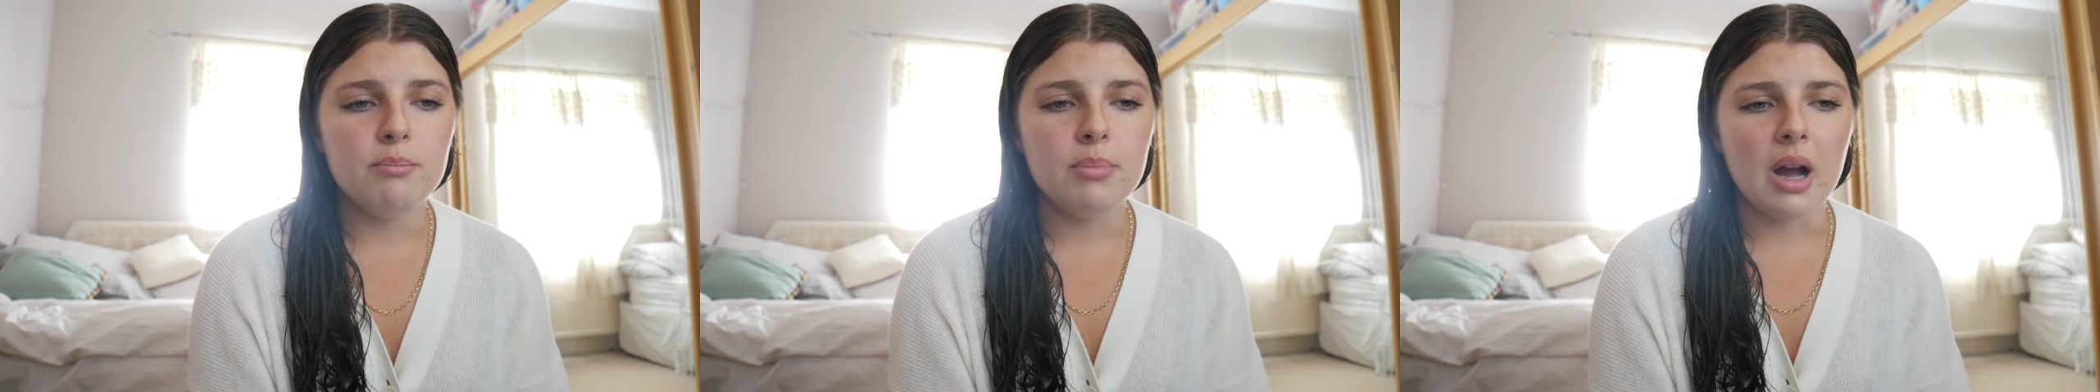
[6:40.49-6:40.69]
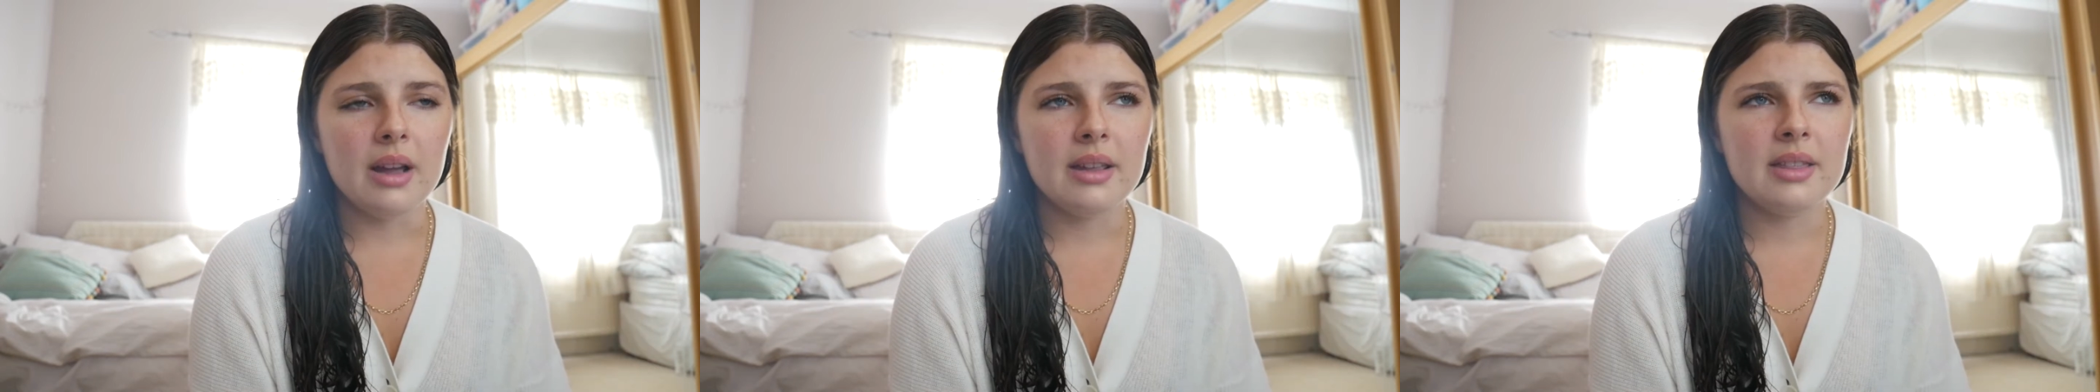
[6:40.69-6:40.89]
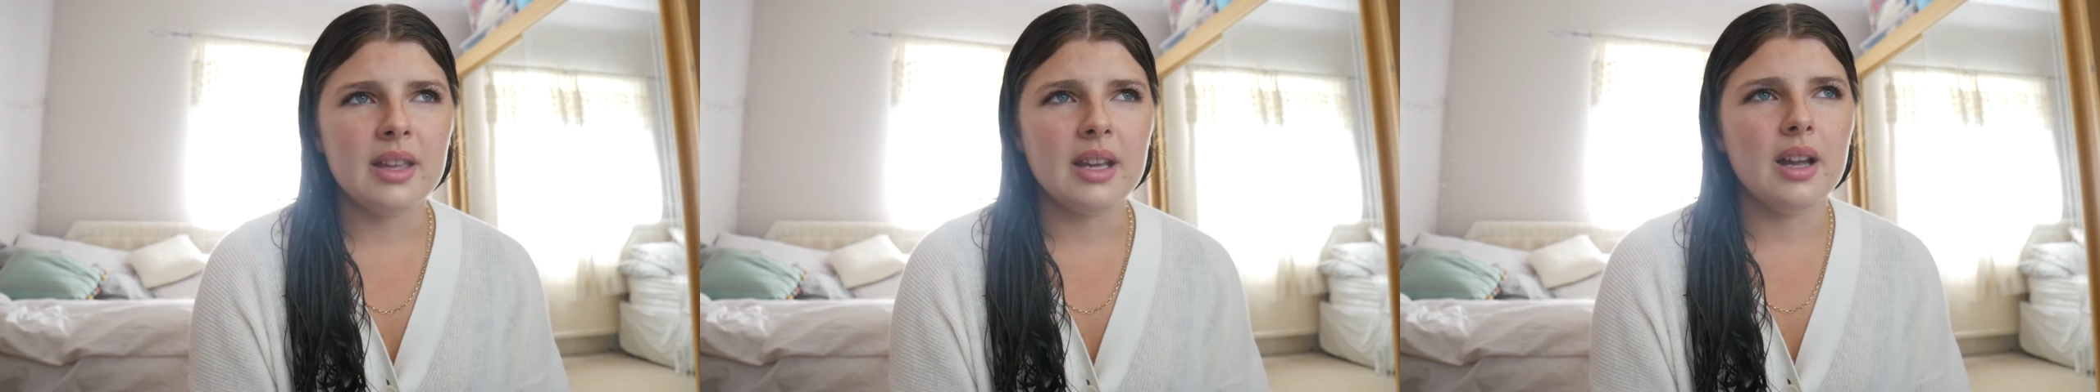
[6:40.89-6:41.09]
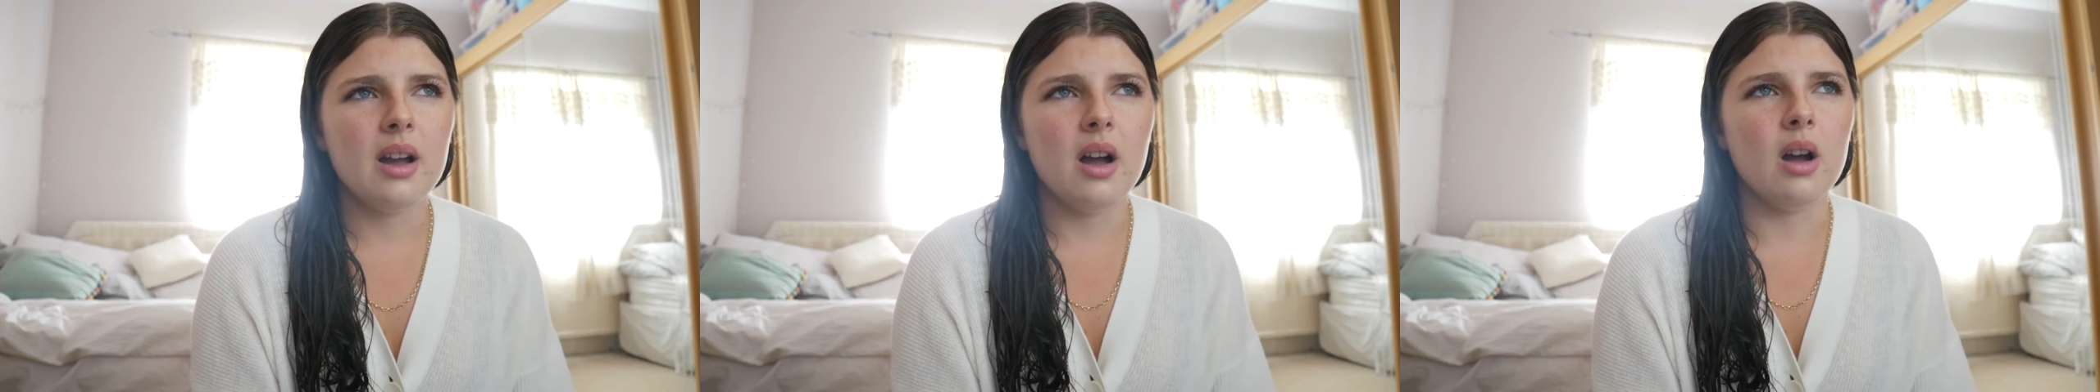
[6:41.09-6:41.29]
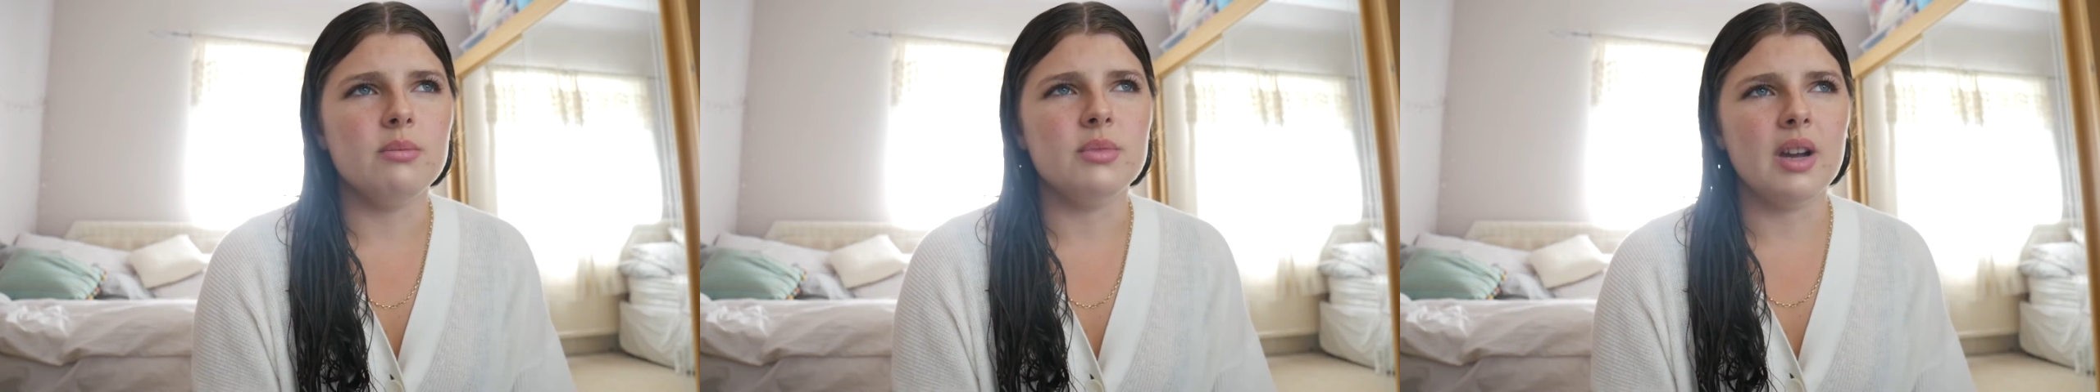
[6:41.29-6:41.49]
but I think
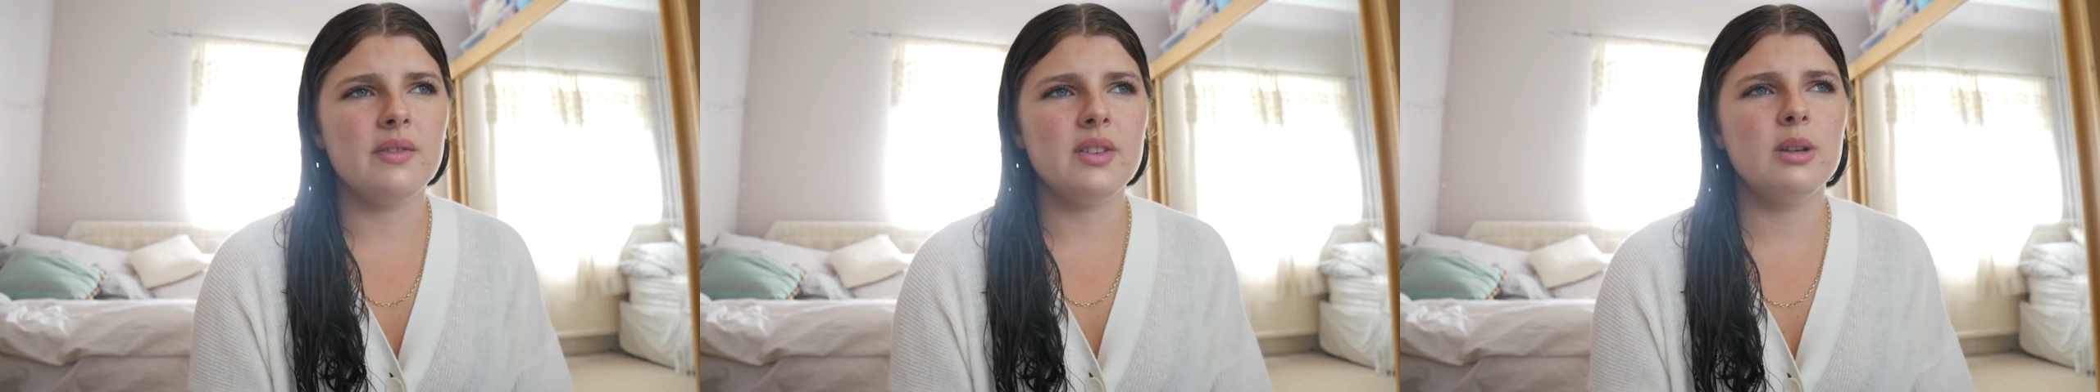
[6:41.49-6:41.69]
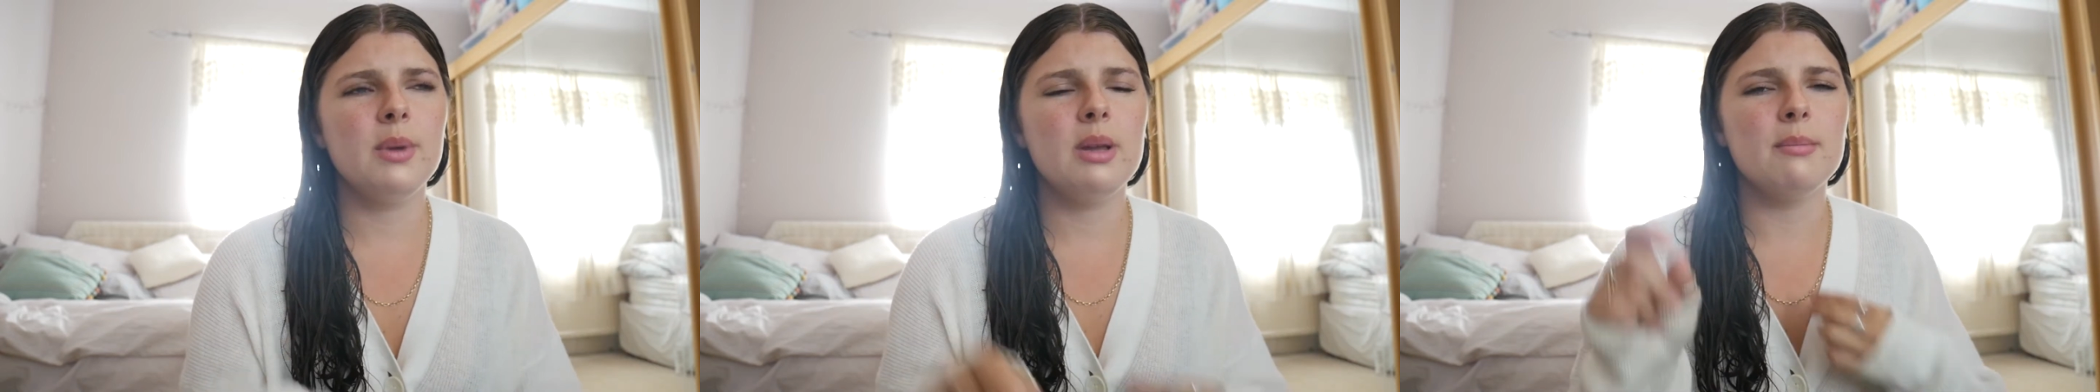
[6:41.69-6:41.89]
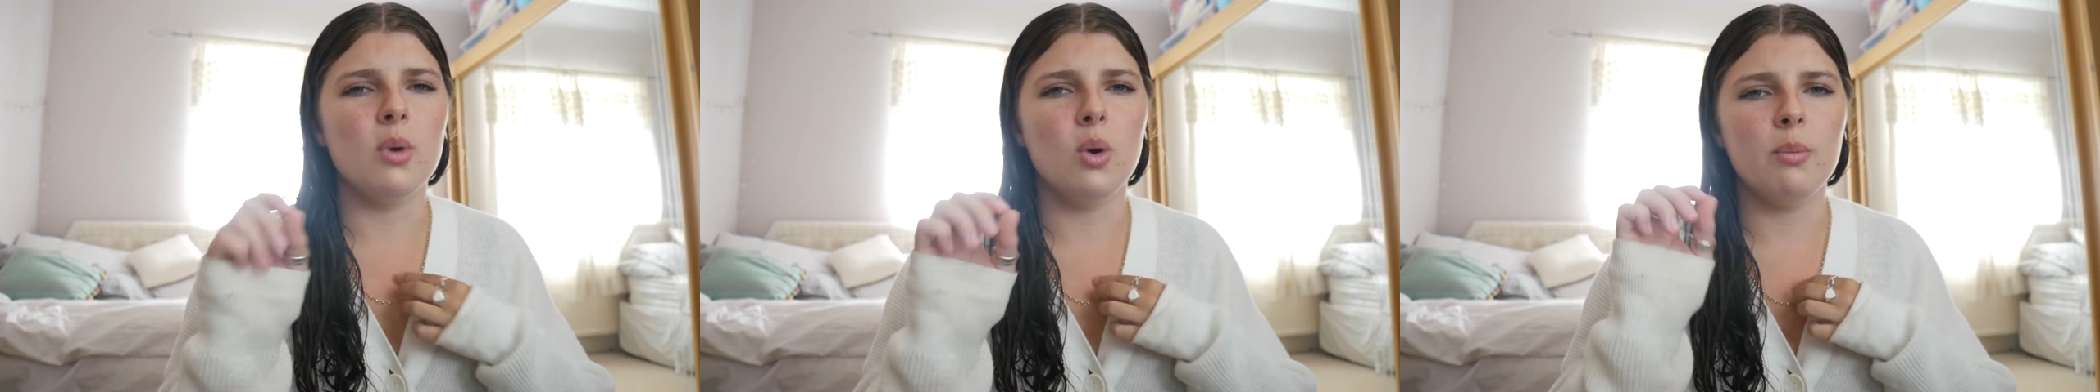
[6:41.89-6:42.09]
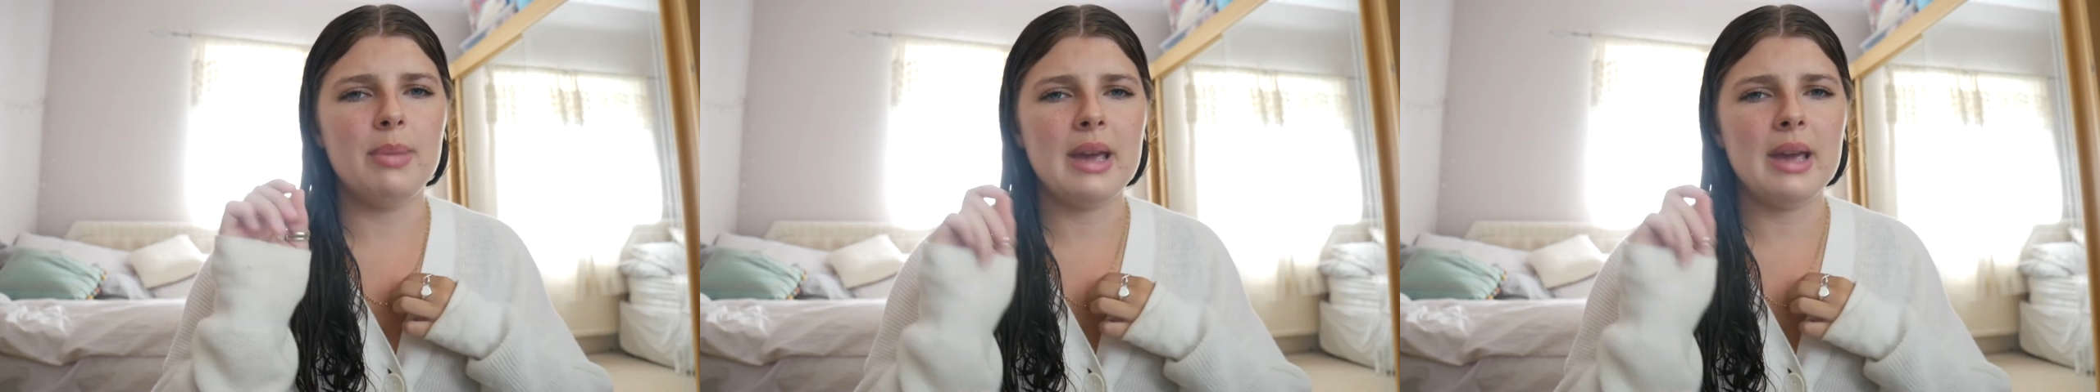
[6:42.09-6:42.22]
I'm definitely gonna be more